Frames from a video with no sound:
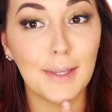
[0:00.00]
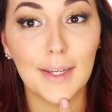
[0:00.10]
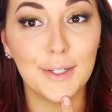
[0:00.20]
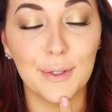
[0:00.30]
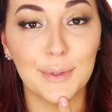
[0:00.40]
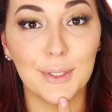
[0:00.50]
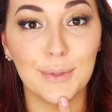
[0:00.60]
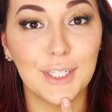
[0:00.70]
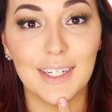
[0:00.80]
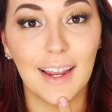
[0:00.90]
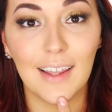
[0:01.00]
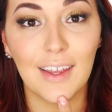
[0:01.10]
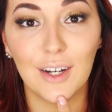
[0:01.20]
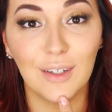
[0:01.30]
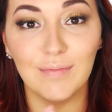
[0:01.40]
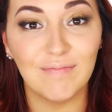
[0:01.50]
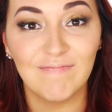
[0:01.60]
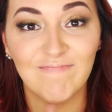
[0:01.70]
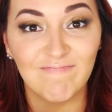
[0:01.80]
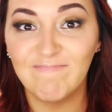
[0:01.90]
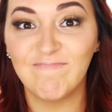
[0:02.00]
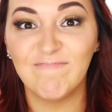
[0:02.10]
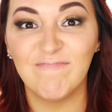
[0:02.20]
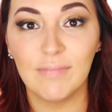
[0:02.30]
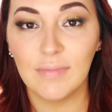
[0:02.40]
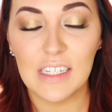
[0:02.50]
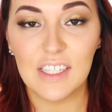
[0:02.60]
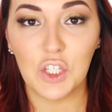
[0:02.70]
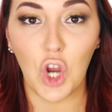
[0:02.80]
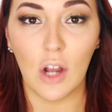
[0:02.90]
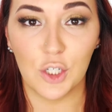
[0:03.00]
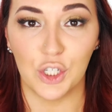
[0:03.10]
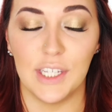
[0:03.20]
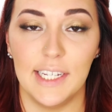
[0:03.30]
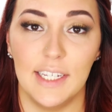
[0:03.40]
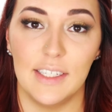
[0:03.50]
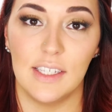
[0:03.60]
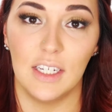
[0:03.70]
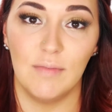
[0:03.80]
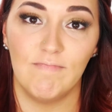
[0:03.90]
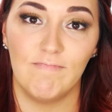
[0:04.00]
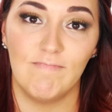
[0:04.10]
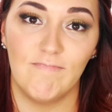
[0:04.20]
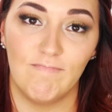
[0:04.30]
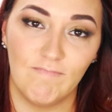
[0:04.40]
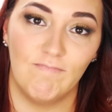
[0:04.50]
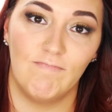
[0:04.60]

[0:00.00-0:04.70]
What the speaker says: I don't do chin highlighter. Staunchly against it.